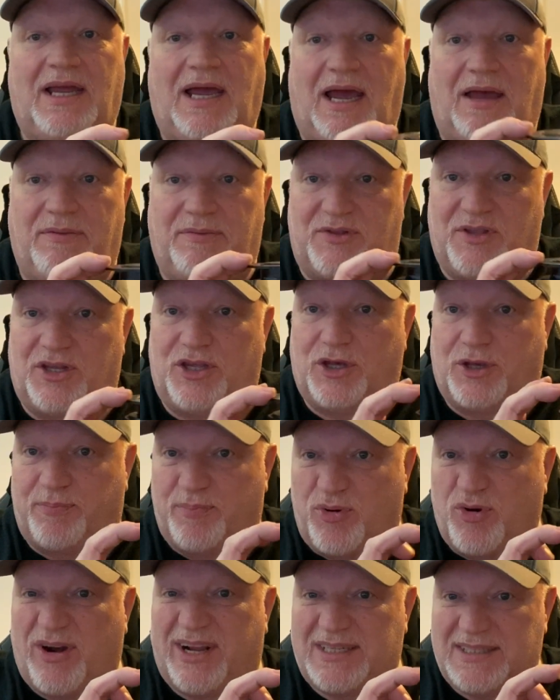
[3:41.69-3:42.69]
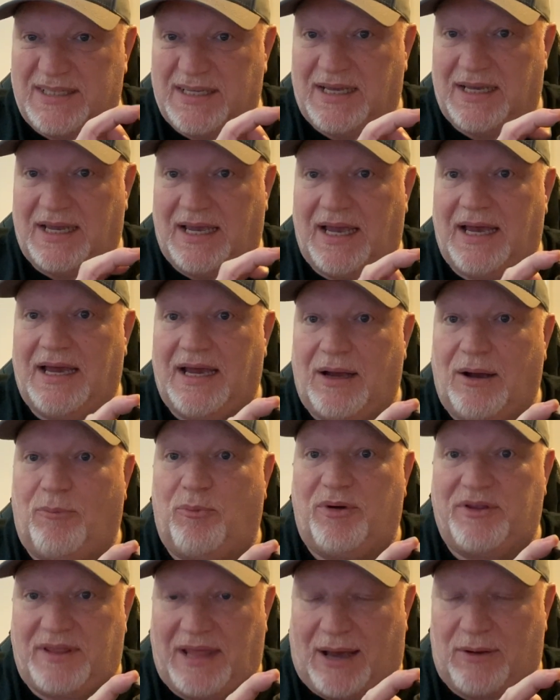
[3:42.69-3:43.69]
until you press it
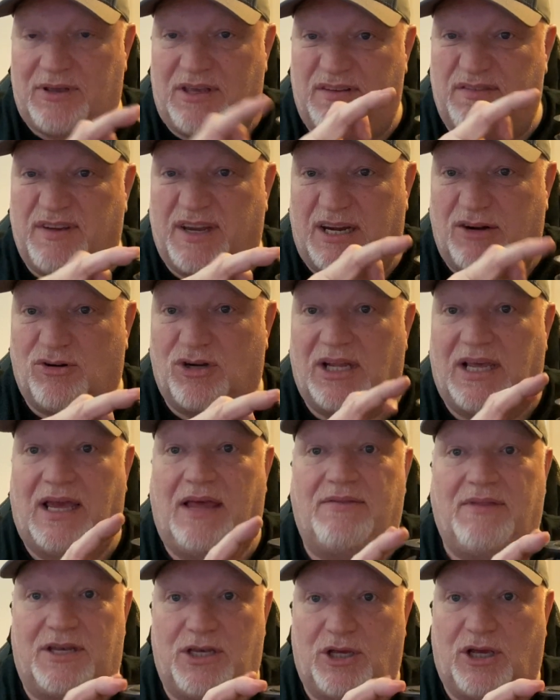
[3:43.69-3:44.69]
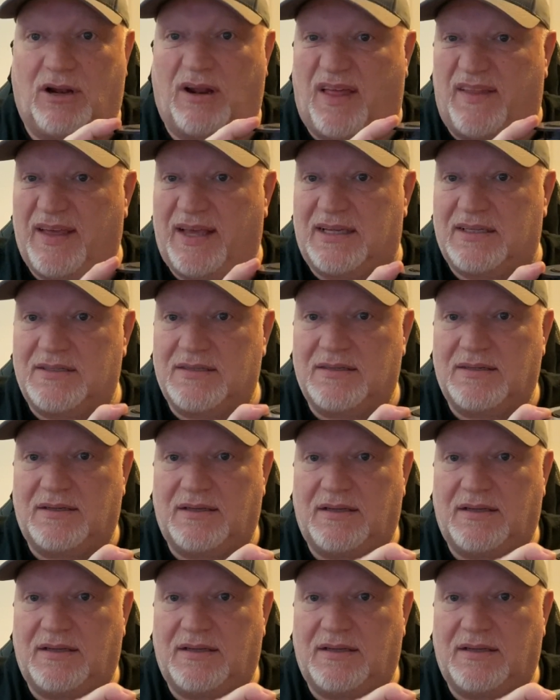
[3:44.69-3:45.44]
without your finger on it. And then you go like this.